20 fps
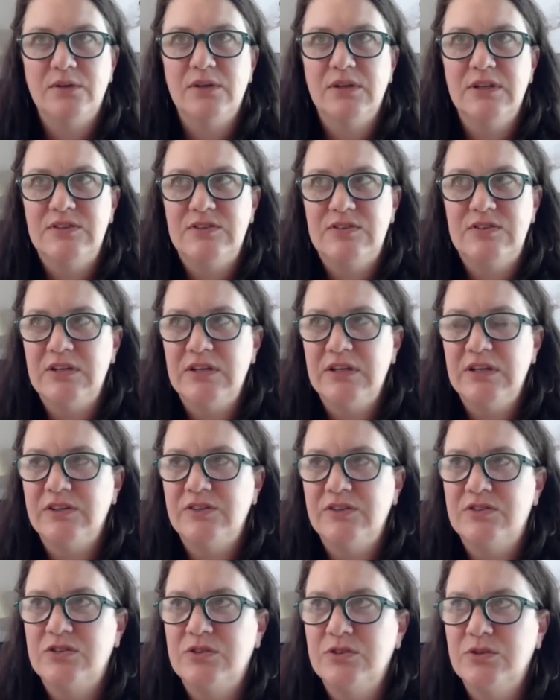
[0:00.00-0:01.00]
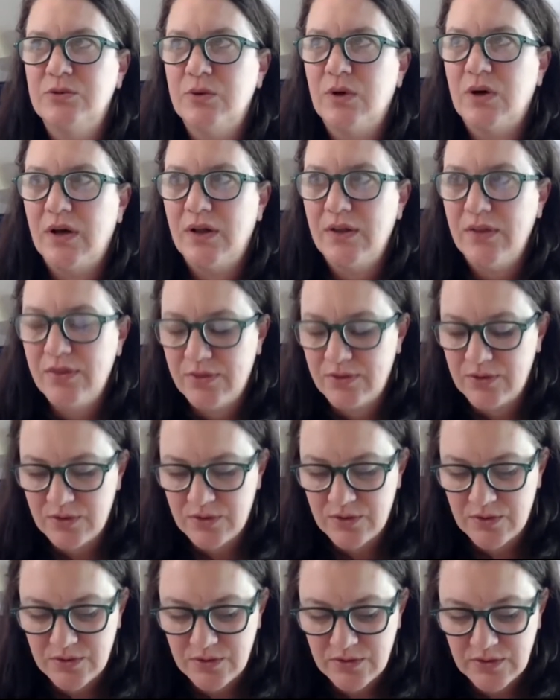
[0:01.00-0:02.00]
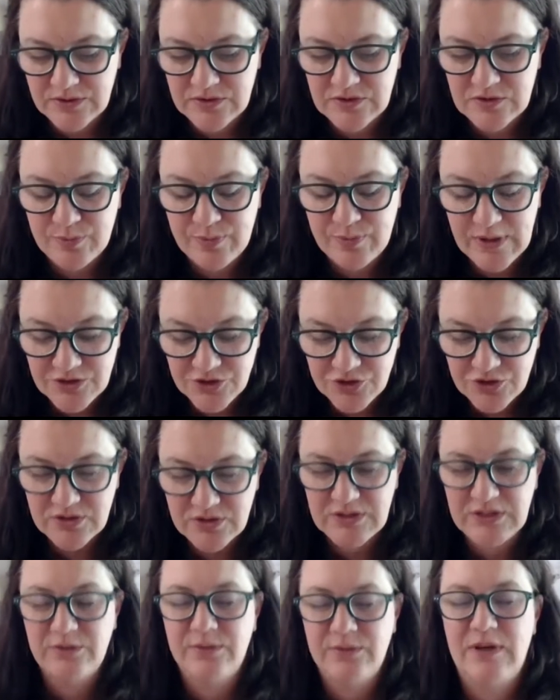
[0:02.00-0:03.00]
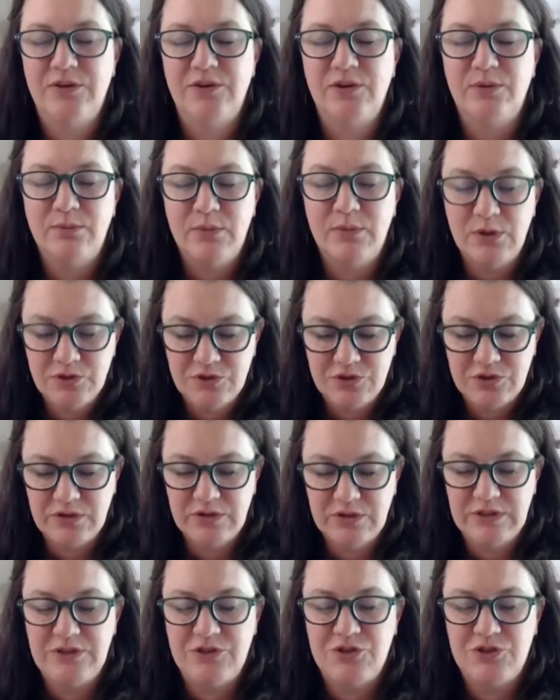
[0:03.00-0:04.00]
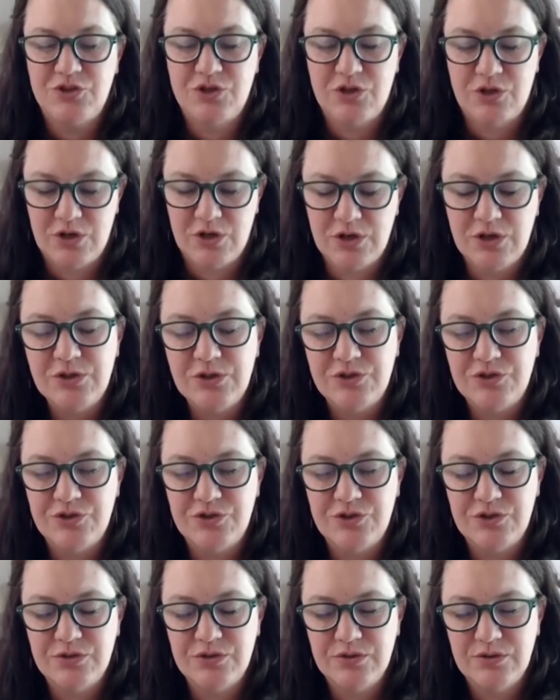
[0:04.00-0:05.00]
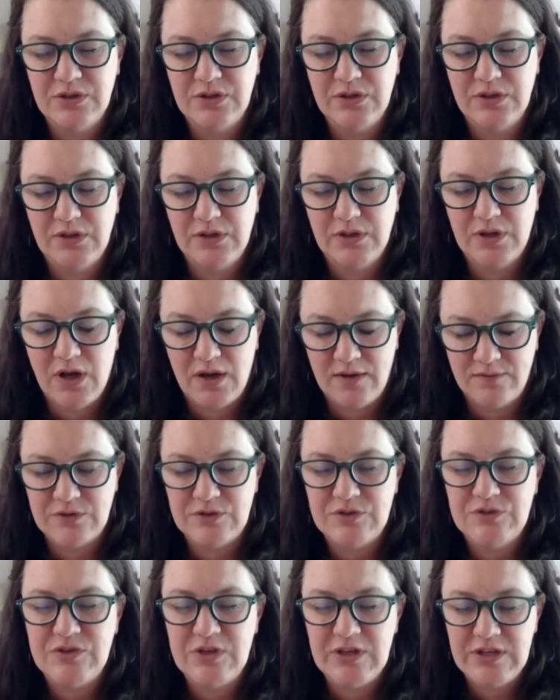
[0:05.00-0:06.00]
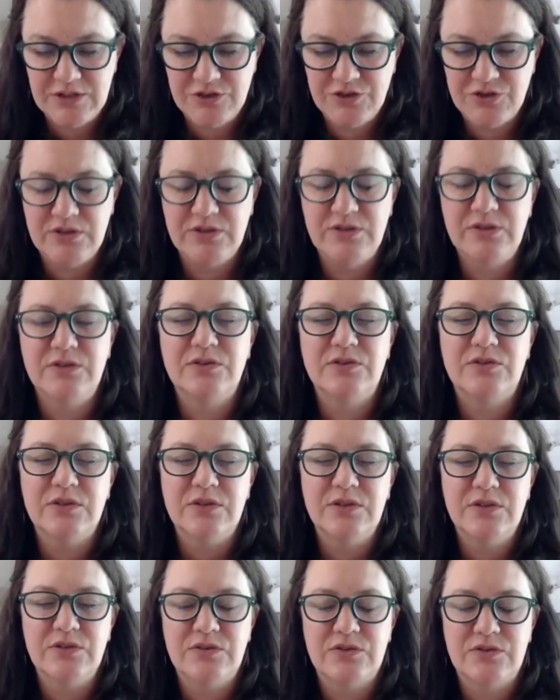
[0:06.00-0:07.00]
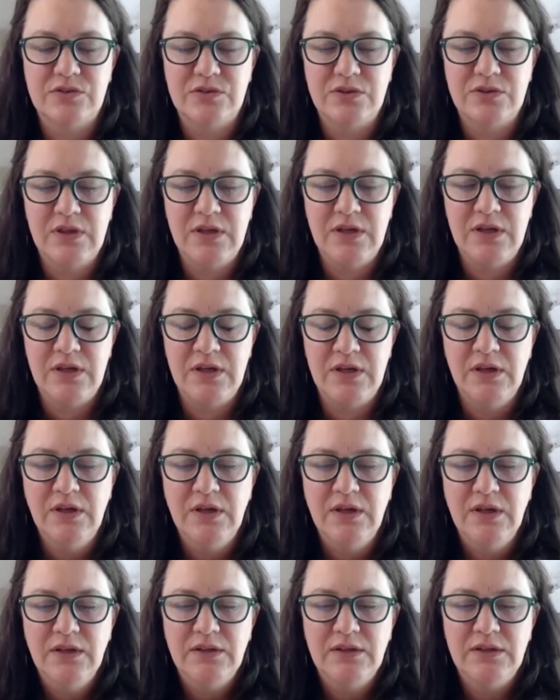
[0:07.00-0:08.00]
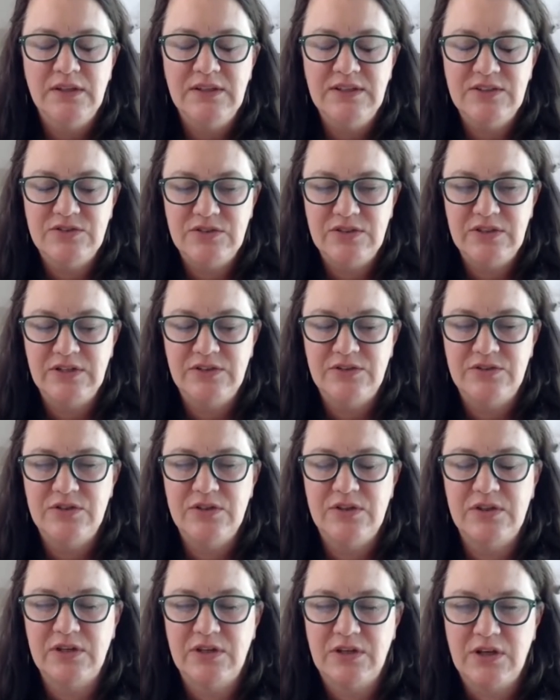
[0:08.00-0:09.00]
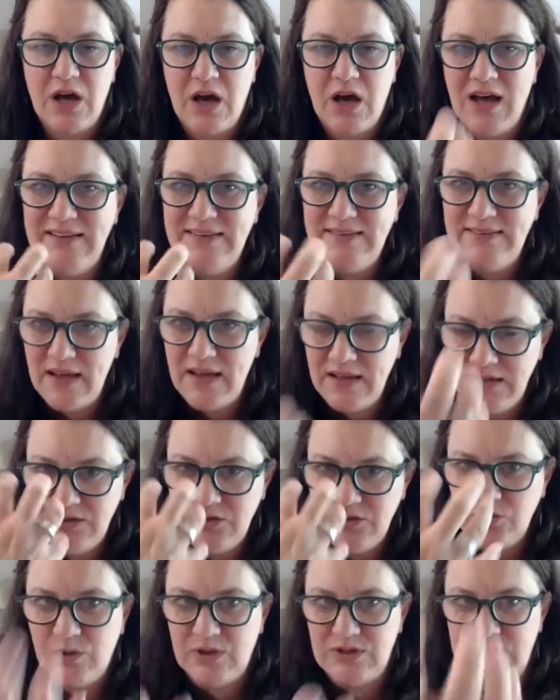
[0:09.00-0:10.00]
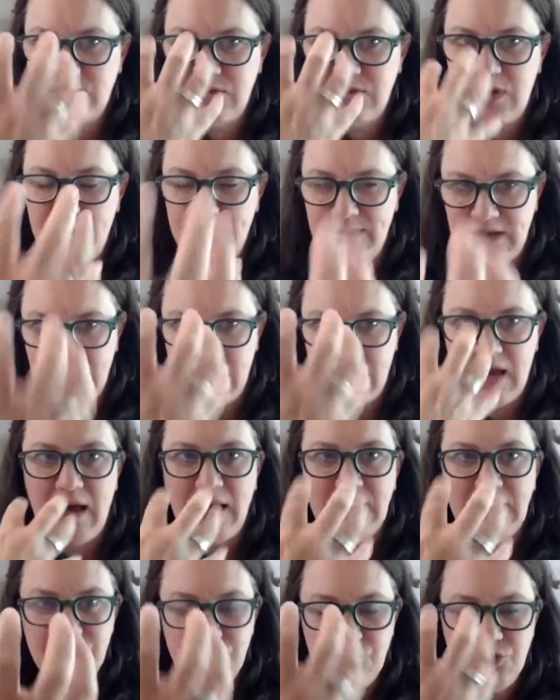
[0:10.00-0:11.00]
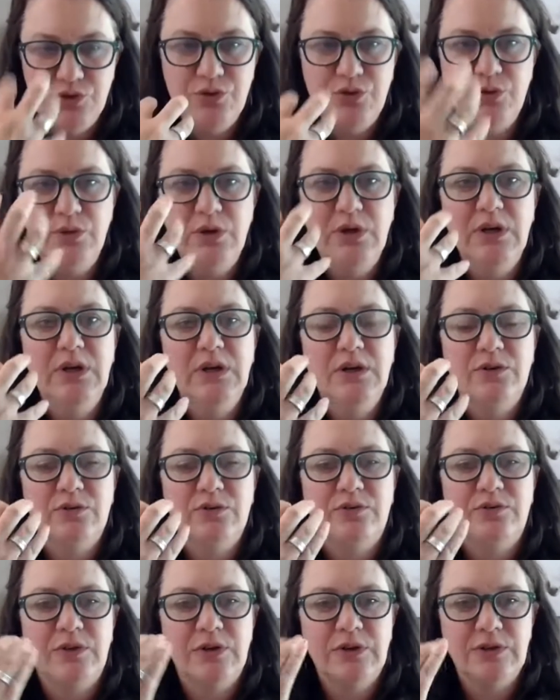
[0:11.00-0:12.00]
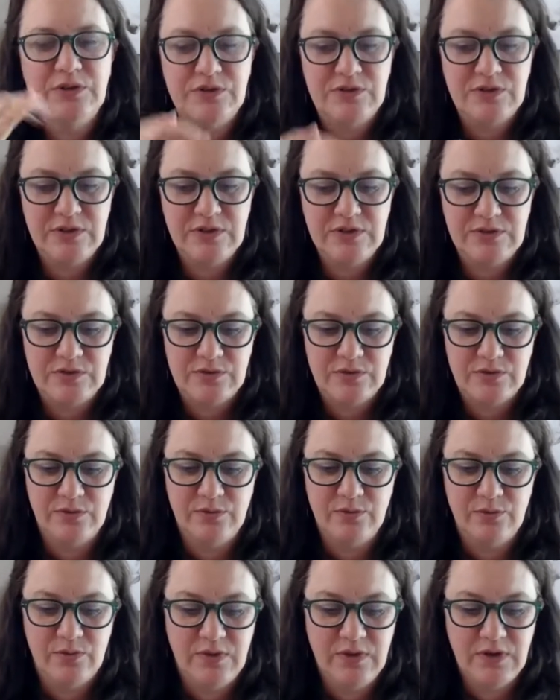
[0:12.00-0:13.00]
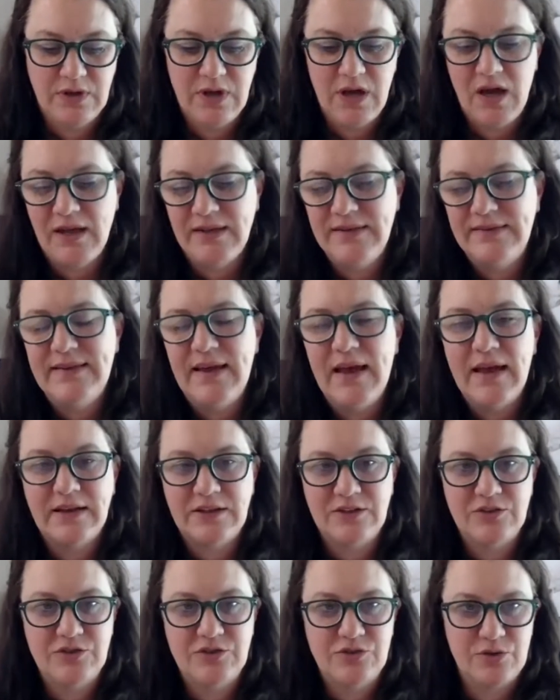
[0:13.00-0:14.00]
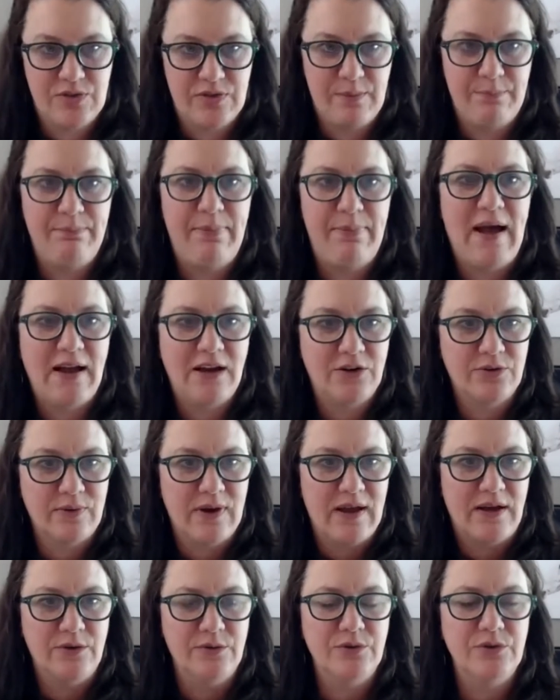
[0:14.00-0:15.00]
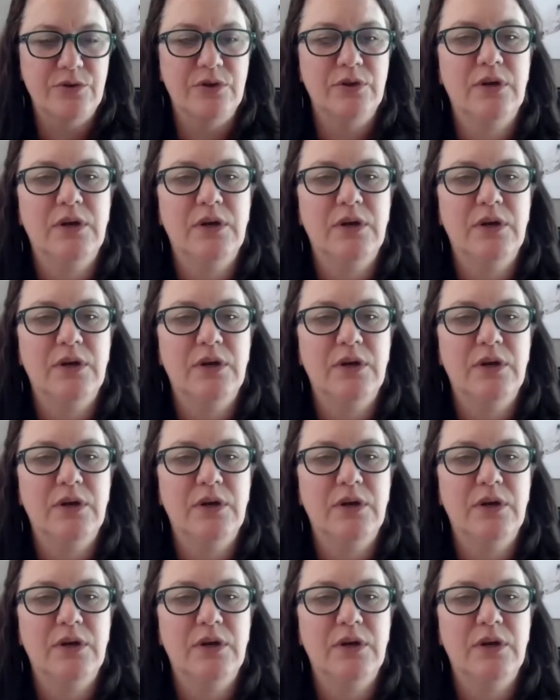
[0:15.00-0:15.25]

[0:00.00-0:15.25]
listening to other, especially around emotionally charged conversations, is the listening to the content, what's coming at you, versus the context or the background.